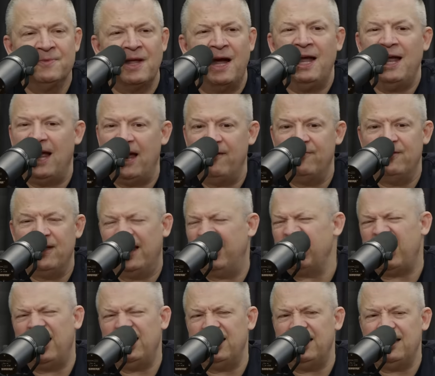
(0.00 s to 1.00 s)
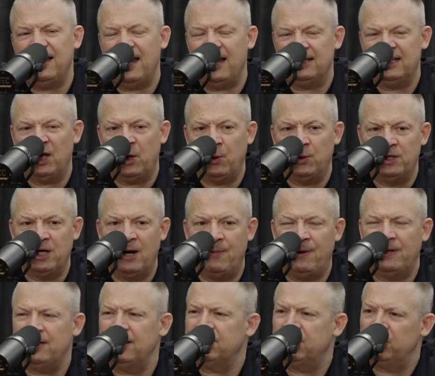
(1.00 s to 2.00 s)
I have that. I, I didn't the, hang that one uh, up.
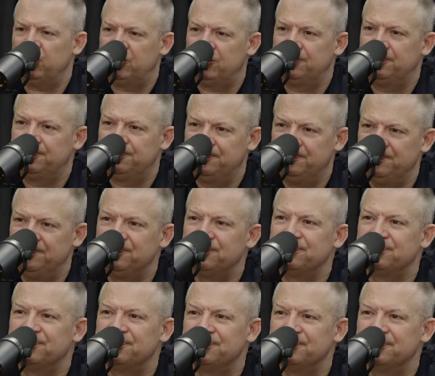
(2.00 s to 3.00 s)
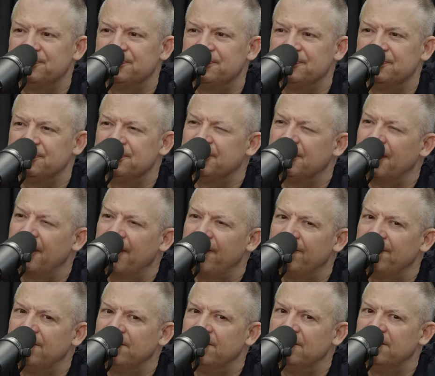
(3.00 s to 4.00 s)
I like Suits the, is great too. Dressed to Kill is a
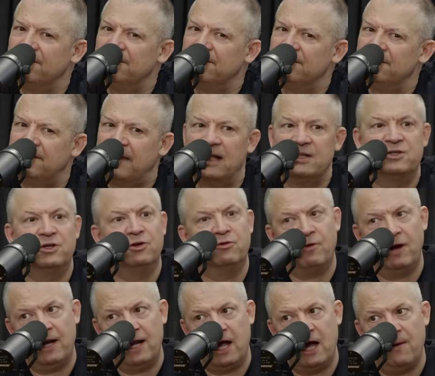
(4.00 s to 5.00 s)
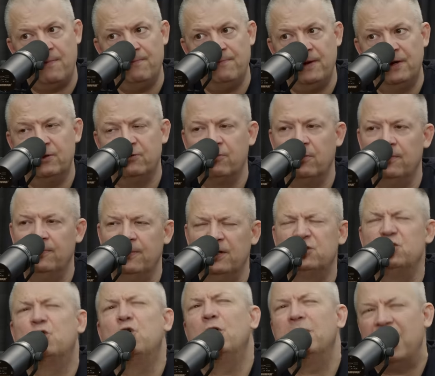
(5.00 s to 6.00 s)
great one. That's a great album that's and a, a great.
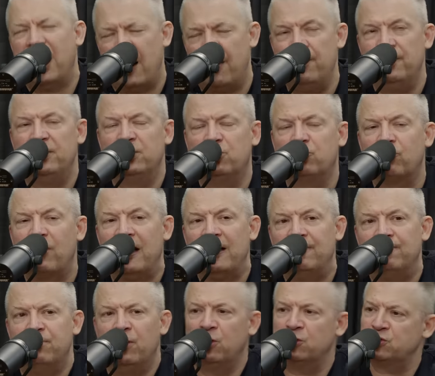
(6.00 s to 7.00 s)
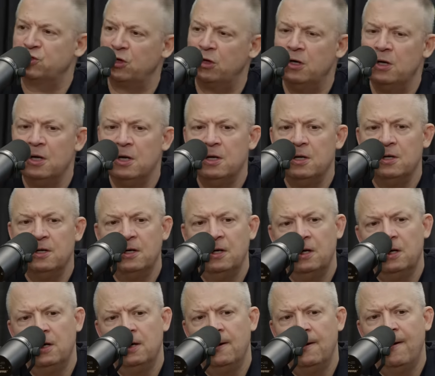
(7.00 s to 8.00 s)
It's a good album and a great poster. The poster's
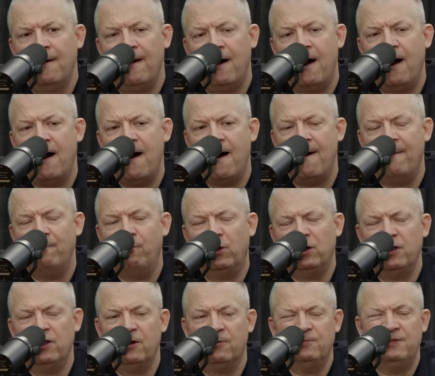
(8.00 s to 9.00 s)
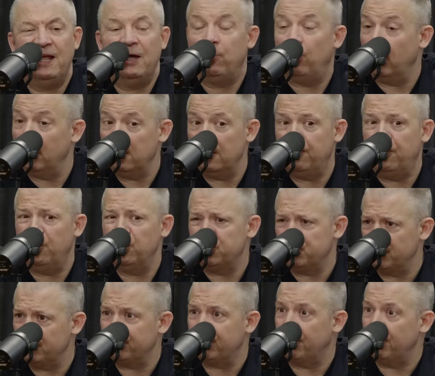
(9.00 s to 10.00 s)
better. Um, one of the yeah, one of the
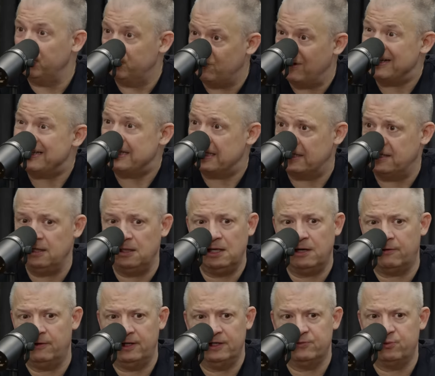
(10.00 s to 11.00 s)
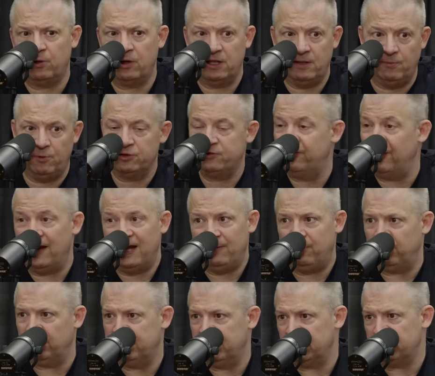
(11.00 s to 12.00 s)
posters from the Dressed to Kill era is one of the most
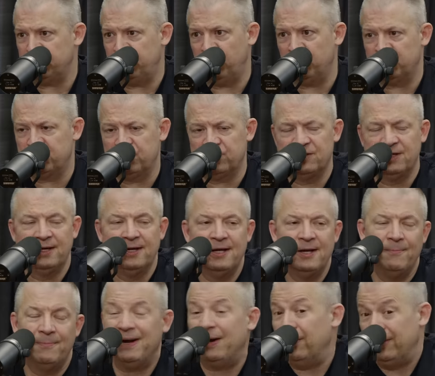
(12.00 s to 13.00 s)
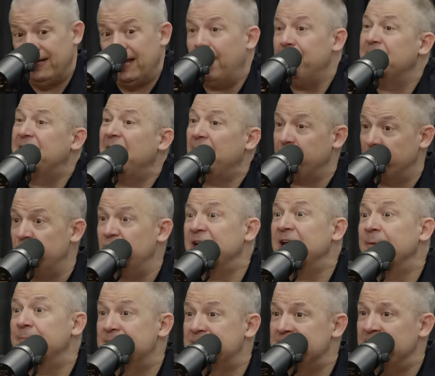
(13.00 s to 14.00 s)
valuable Kiss posters. But anyway, yeah, I became
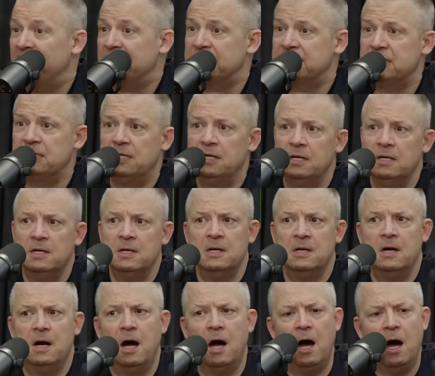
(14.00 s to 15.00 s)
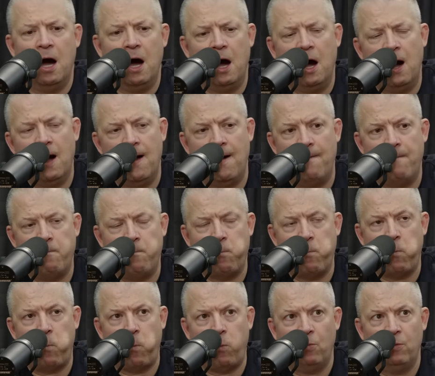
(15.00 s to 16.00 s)
re obsessed.
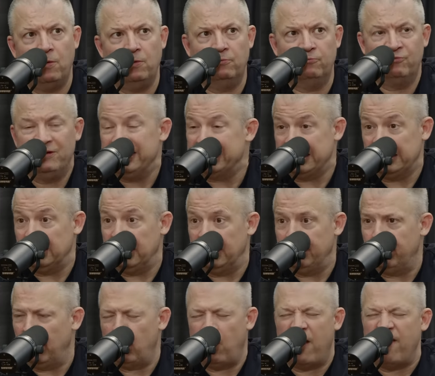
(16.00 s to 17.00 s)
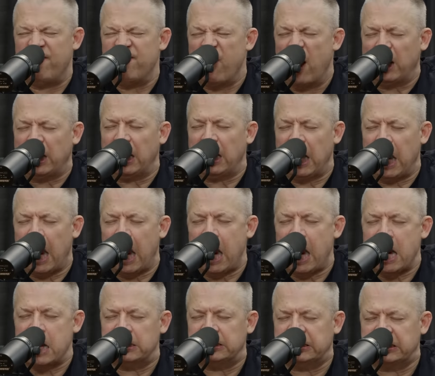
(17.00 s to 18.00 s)
Um, recently my wife fucking
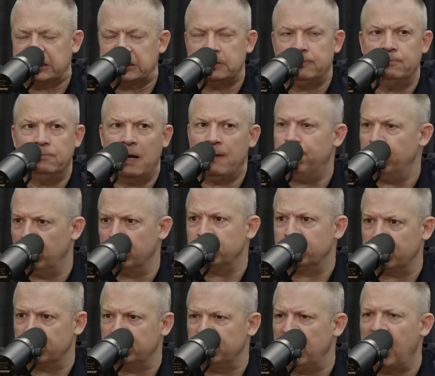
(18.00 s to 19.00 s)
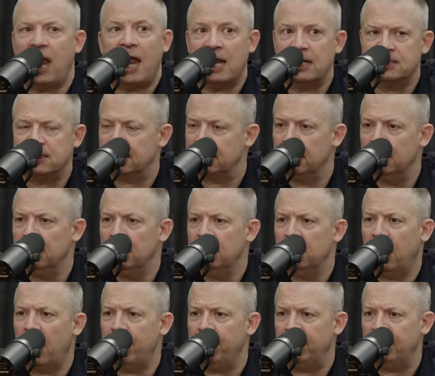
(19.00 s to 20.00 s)
hates my poster she hates it
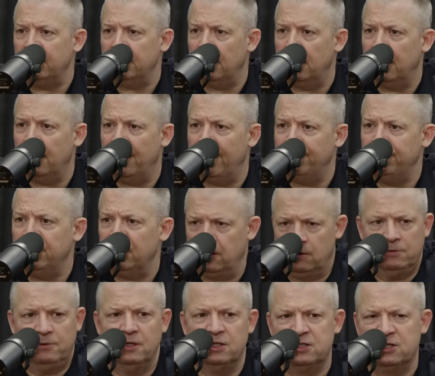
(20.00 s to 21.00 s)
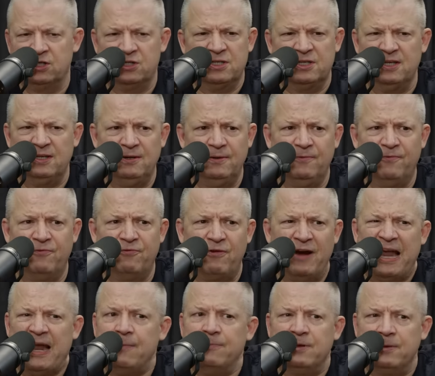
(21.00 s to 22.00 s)
i mean uh, you know this just
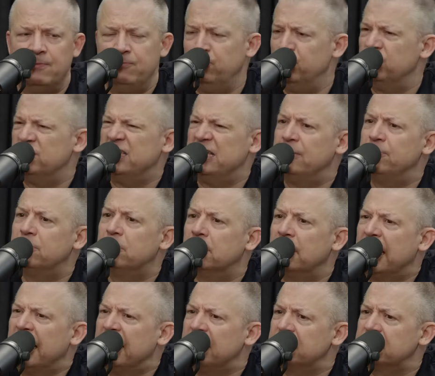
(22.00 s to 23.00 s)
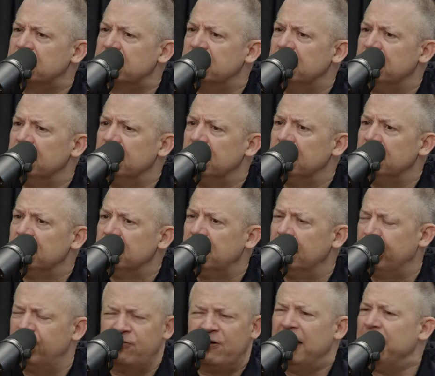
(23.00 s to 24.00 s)
framed in museum glass
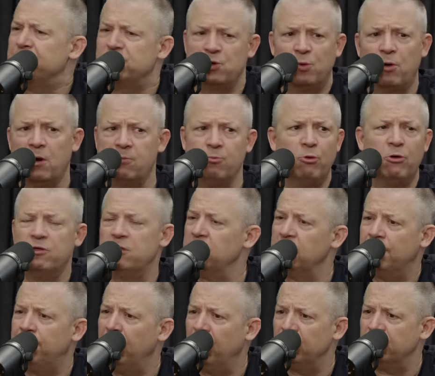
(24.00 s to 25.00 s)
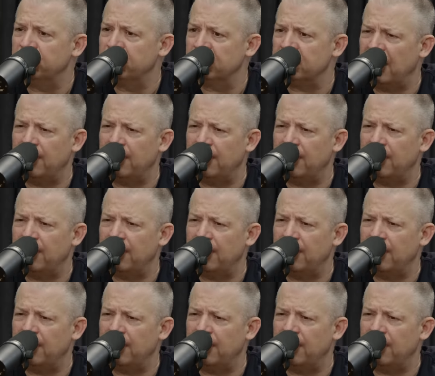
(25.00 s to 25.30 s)
then frames are worth more than the posters.